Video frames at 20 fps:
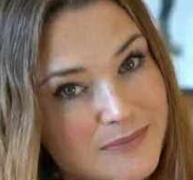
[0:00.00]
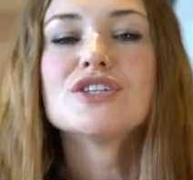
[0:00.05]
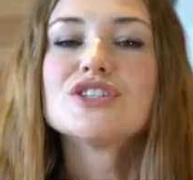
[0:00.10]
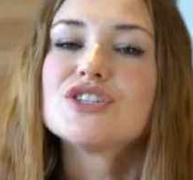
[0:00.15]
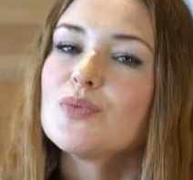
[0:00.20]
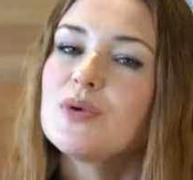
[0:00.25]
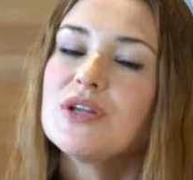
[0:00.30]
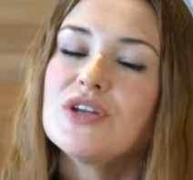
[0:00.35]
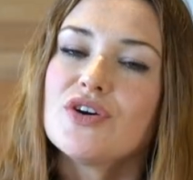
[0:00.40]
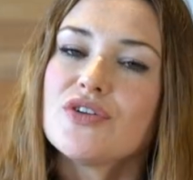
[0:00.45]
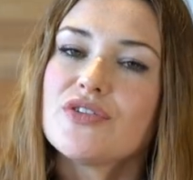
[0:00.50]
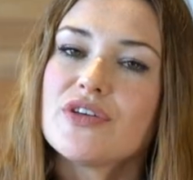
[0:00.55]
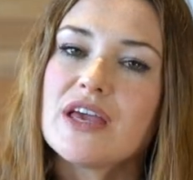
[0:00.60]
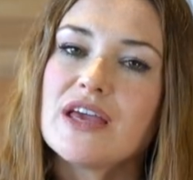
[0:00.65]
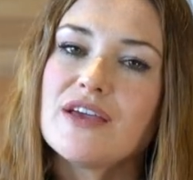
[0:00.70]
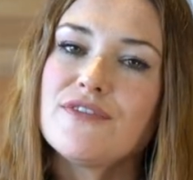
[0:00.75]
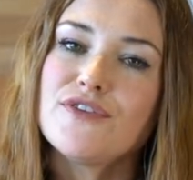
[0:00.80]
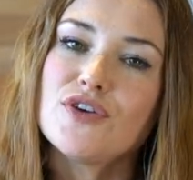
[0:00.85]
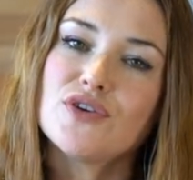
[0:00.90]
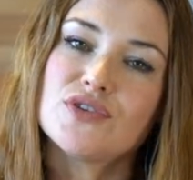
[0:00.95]
So we know
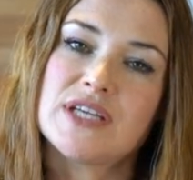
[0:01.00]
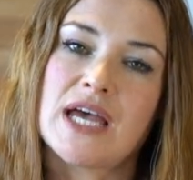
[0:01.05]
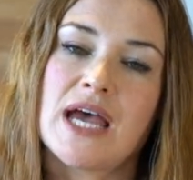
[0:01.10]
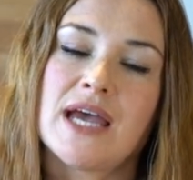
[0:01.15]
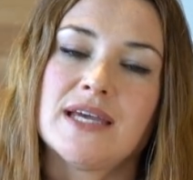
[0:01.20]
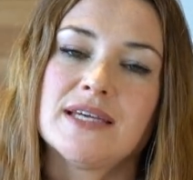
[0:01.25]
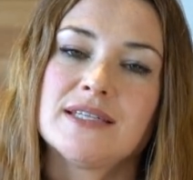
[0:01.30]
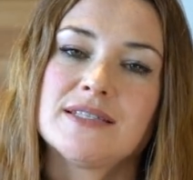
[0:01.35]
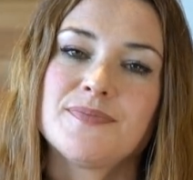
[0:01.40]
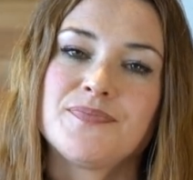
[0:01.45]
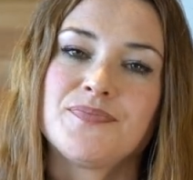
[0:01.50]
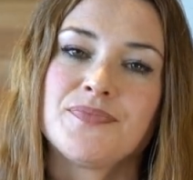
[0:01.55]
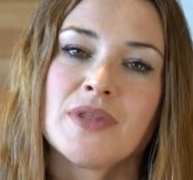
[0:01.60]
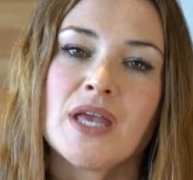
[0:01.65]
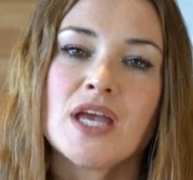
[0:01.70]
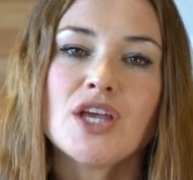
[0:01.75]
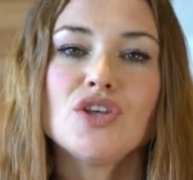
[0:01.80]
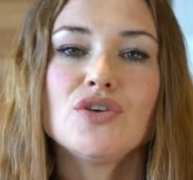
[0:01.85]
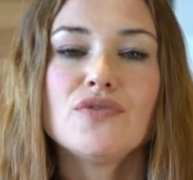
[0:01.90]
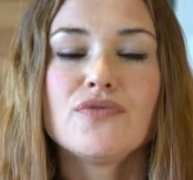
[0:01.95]
that if you're tired,
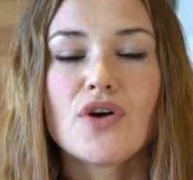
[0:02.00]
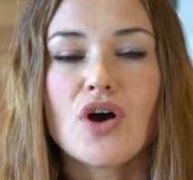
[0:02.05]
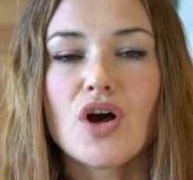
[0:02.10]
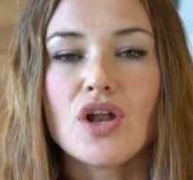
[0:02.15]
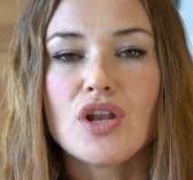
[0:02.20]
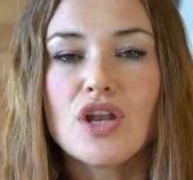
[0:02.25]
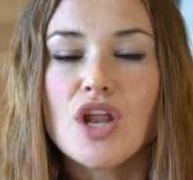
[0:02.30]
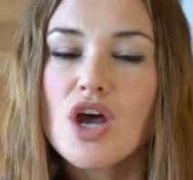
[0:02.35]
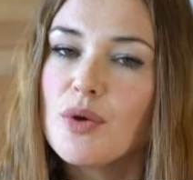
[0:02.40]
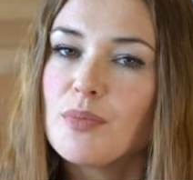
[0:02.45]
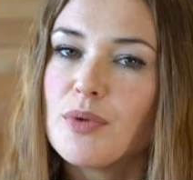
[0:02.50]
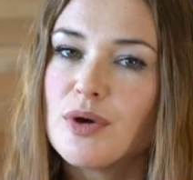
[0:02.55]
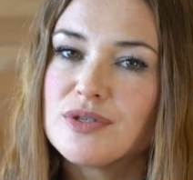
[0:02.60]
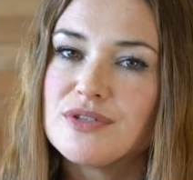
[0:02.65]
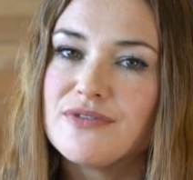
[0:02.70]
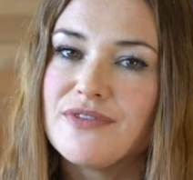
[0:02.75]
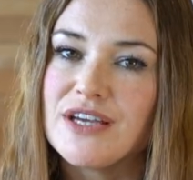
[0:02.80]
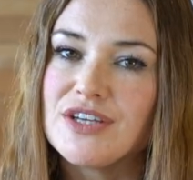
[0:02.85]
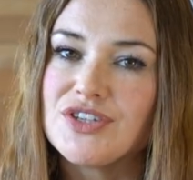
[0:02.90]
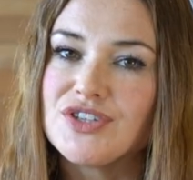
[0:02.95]
you've got low
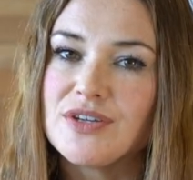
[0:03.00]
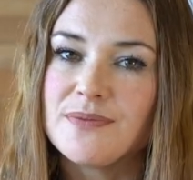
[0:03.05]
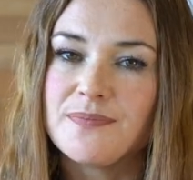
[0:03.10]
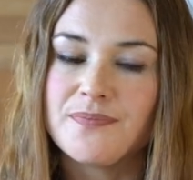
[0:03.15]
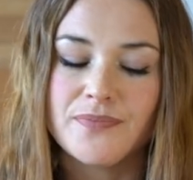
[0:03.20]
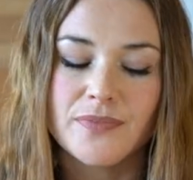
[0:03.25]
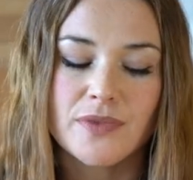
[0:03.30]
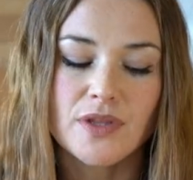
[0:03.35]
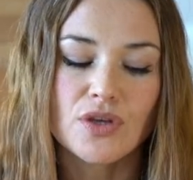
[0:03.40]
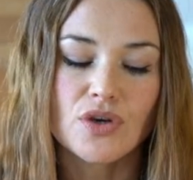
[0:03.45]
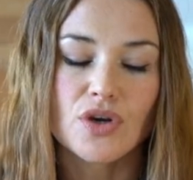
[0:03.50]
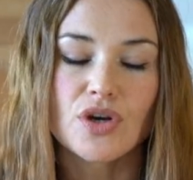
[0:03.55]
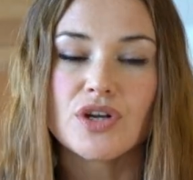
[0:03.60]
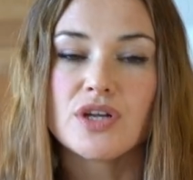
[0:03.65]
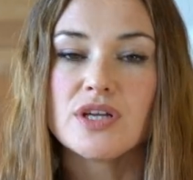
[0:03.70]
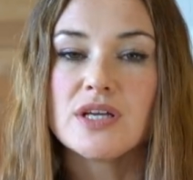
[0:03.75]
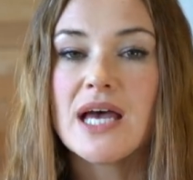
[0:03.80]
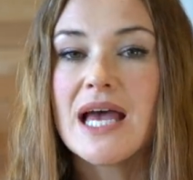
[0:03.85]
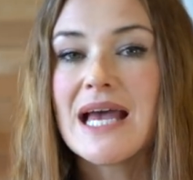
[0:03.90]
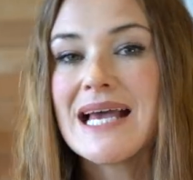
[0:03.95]
motivation, you're going
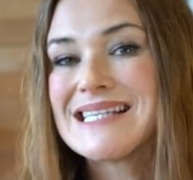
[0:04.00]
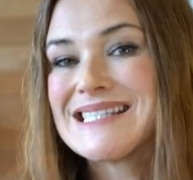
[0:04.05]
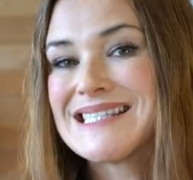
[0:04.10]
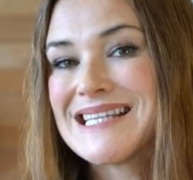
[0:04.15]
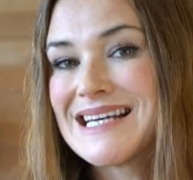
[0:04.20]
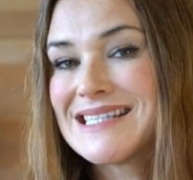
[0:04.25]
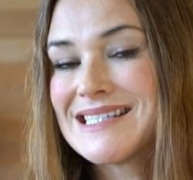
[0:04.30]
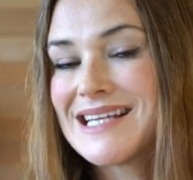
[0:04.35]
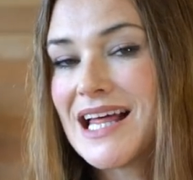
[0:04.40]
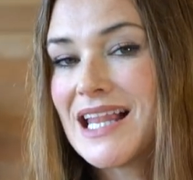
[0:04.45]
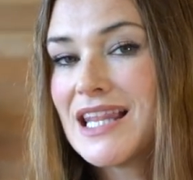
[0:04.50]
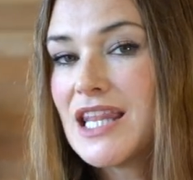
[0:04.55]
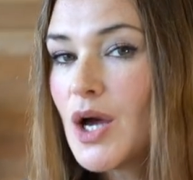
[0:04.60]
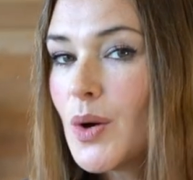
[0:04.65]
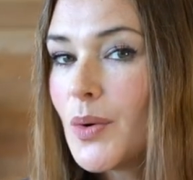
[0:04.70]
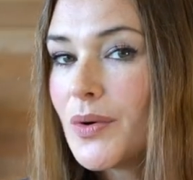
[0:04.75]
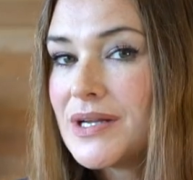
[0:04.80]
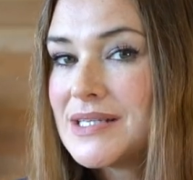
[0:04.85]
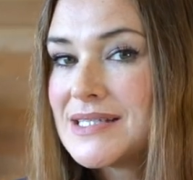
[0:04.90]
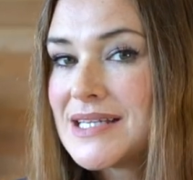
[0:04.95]
to exercise at a
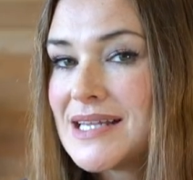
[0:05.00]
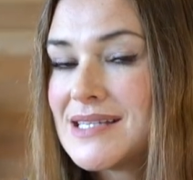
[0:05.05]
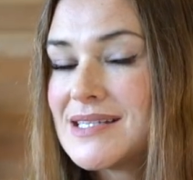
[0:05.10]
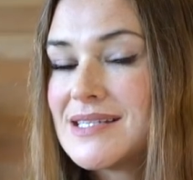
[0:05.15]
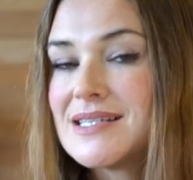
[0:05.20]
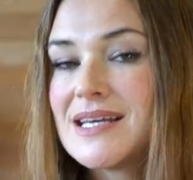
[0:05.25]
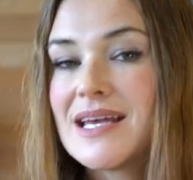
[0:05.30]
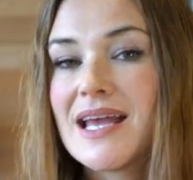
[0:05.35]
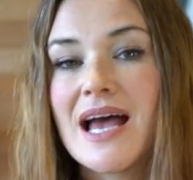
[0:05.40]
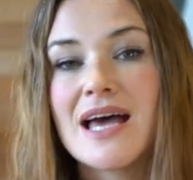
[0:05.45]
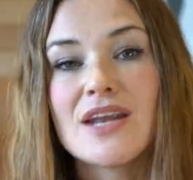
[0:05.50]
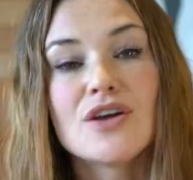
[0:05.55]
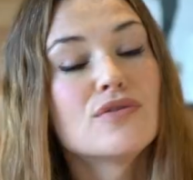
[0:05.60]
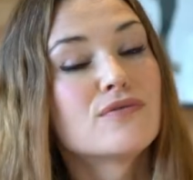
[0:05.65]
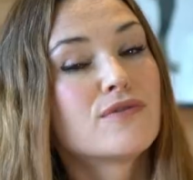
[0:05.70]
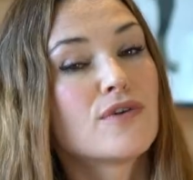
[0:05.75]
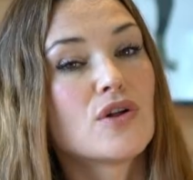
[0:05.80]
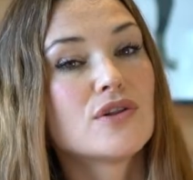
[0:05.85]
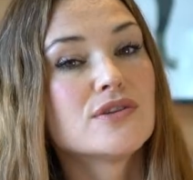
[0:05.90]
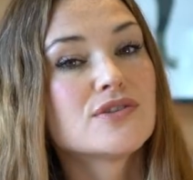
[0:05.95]
lower intensity, and
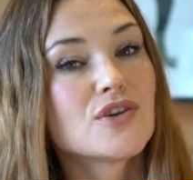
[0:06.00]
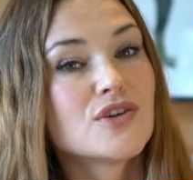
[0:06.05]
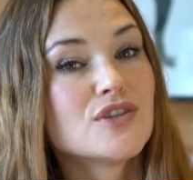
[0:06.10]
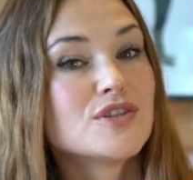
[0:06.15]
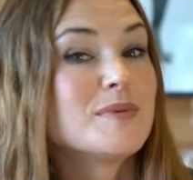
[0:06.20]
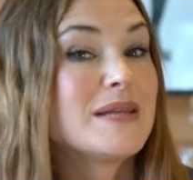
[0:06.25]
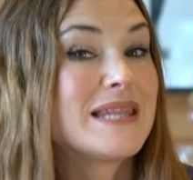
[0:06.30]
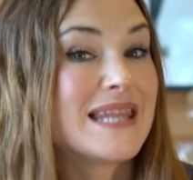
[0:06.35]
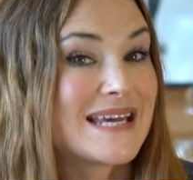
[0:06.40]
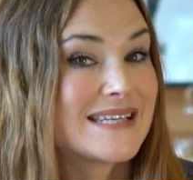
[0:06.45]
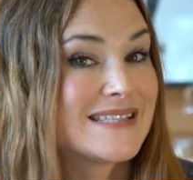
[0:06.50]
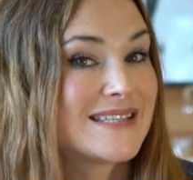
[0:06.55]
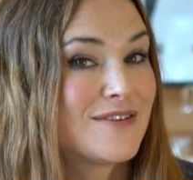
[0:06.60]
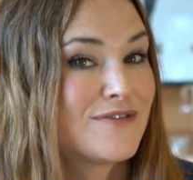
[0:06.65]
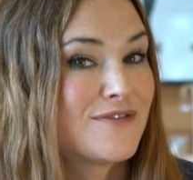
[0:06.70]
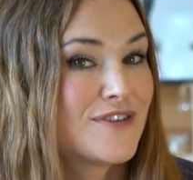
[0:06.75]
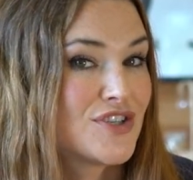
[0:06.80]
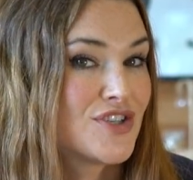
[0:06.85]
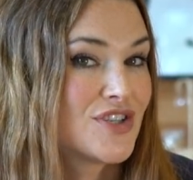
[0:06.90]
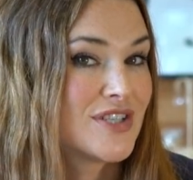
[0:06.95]
overall it's going to be less
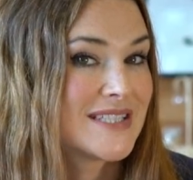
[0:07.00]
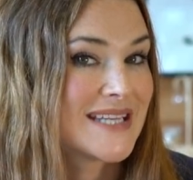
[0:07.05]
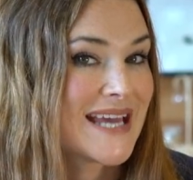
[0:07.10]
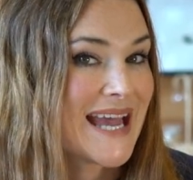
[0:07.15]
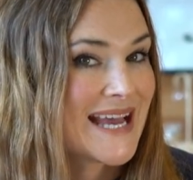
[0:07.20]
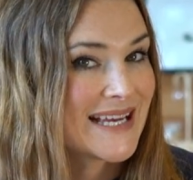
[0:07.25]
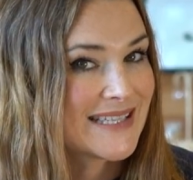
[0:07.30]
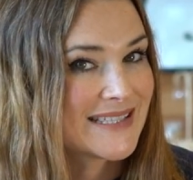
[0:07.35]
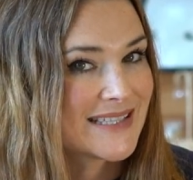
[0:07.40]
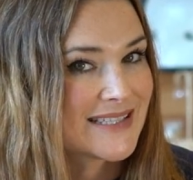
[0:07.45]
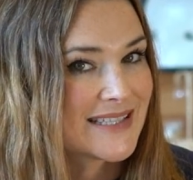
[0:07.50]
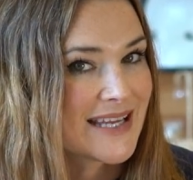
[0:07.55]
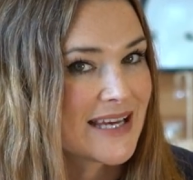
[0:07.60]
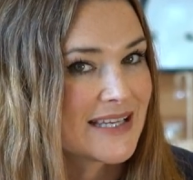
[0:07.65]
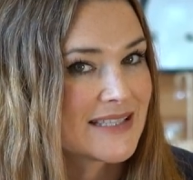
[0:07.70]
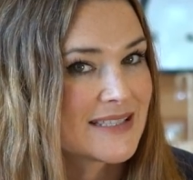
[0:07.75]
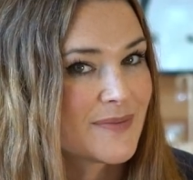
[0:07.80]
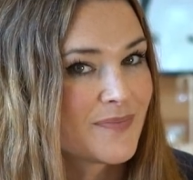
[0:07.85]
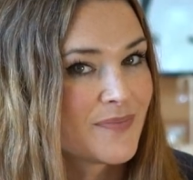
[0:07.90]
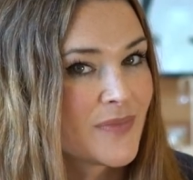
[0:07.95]
efficient
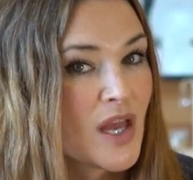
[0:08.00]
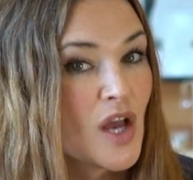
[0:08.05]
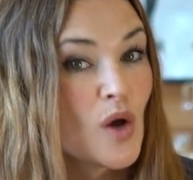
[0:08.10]
exercise.